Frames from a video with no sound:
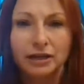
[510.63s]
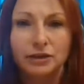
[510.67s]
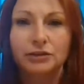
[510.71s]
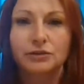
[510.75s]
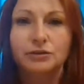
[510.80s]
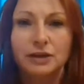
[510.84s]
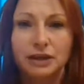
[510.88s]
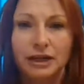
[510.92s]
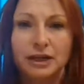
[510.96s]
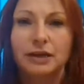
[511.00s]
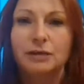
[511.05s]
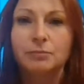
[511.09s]
You
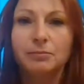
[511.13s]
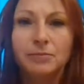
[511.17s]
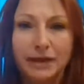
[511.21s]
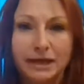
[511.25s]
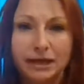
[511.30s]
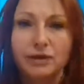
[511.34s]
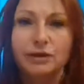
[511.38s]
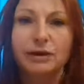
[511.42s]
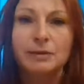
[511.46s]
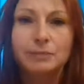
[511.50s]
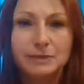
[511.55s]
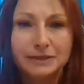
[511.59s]
can,
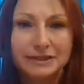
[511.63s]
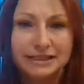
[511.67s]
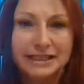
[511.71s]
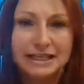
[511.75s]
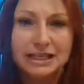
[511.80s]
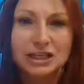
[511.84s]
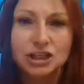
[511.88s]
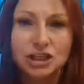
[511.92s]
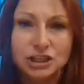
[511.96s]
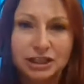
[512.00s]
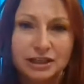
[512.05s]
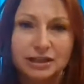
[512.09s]
by
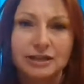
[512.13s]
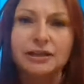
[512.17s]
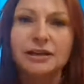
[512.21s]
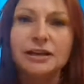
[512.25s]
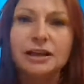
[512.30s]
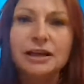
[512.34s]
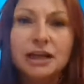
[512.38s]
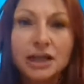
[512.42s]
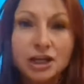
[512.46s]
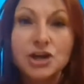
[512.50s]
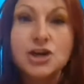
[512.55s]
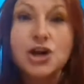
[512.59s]
repetition,
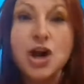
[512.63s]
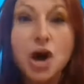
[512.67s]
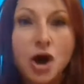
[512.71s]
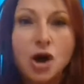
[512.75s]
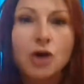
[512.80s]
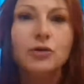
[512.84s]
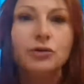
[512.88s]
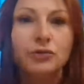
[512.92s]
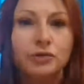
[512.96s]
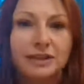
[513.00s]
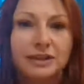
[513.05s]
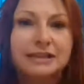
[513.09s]

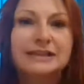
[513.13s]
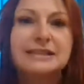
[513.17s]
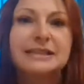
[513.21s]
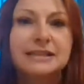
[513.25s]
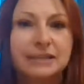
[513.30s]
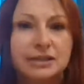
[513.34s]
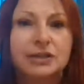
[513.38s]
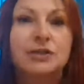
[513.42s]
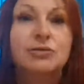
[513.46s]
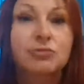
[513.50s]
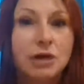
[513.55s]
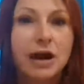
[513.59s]
know this
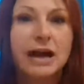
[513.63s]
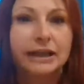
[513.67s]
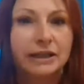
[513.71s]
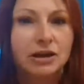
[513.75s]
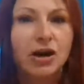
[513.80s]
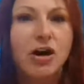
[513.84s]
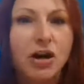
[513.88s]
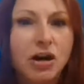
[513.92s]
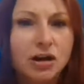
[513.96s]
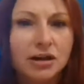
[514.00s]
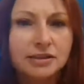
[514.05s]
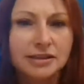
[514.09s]
is the right
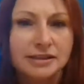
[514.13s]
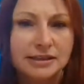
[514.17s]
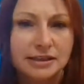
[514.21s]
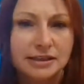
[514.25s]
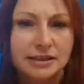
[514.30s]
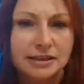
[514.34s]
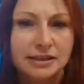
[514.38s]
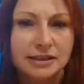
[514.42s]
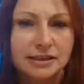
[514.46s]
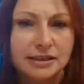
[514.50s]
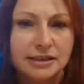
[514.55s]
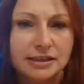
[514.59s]
answer
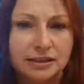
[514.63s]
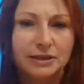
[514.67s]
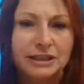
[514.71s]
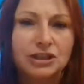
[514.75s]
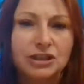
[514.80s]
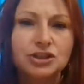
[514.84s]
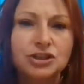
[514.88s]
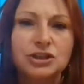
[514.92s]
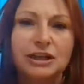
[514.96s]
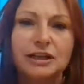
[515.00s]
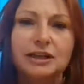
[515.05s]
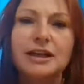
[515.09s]
to the
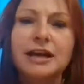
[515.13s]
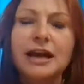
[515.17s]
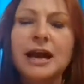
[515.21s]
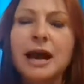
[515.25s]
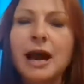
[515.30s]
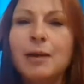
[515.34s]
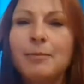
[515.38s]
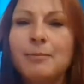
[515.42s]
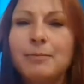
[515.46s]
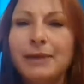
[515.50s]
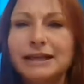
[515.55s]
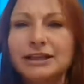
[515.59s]
question,
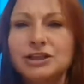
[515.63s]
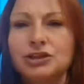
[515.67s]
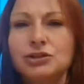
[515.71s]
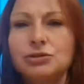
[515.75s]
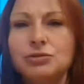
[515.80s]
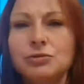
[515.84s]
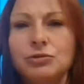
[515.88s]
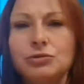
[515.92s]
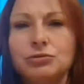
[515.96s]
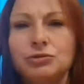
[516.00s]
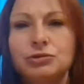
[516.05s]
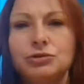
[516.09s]
but
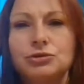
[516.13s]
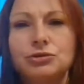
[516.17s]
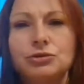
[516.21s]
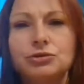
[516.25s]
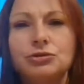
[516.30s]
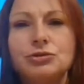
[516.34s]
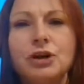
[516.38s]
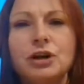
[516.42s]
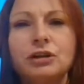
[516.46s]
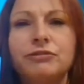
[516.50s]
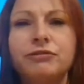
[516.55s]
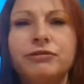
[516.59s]
you do
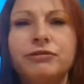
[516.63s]
not